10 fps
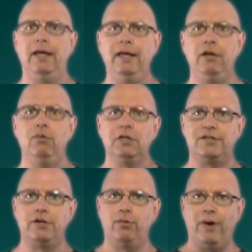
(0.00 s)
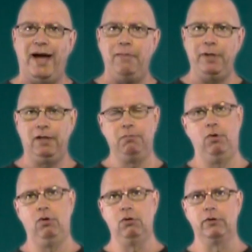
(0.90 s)
into a ceramic
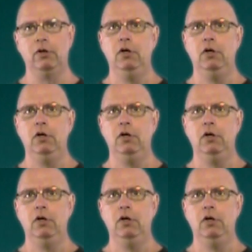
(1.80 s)
mold,